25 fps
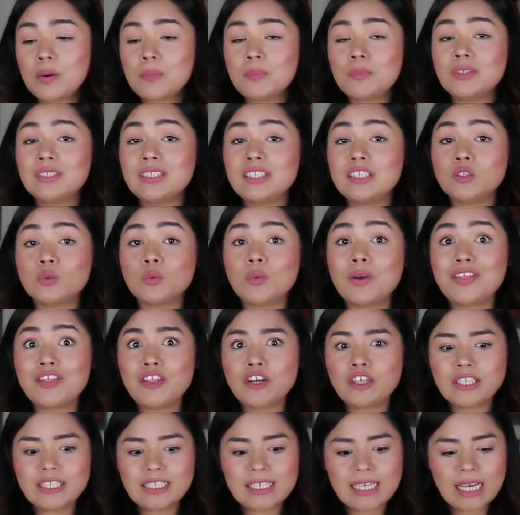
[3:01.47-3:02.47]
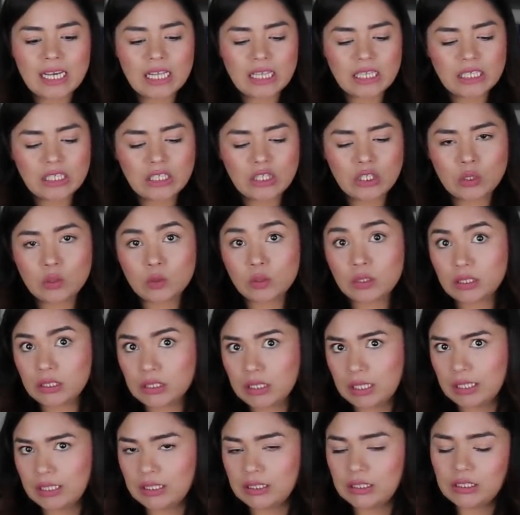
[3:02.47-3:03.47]
represents what they're telling you,
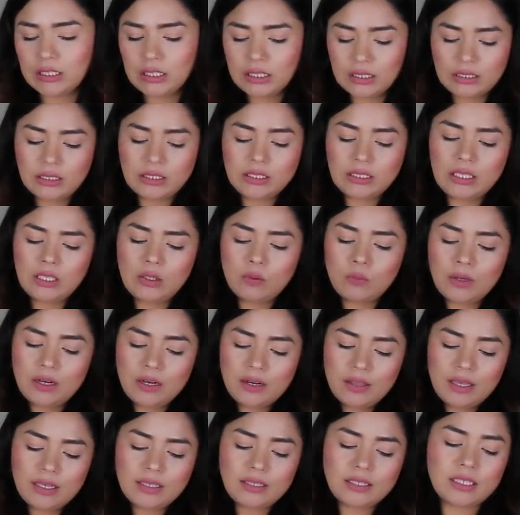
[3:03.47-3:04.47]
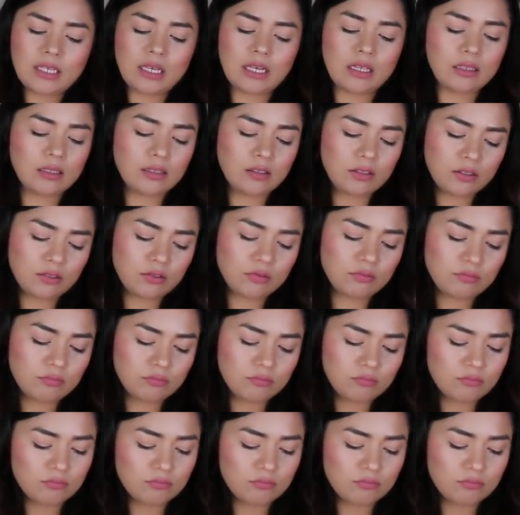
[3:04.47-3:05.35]
Sag. Let's see, what are they telling you?